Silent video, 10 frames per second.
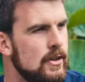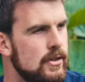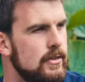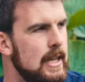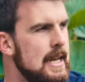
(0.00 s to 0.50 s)

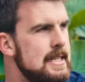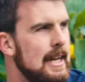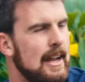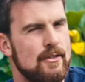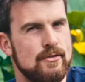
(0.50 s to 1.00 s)

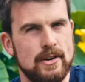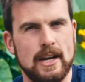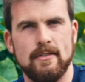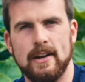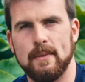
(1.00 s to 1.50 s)
creating a
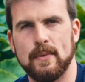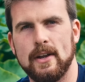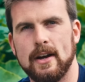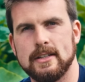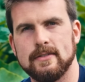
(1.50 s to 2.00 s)
really, really
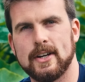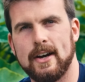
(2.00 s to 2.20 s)
productive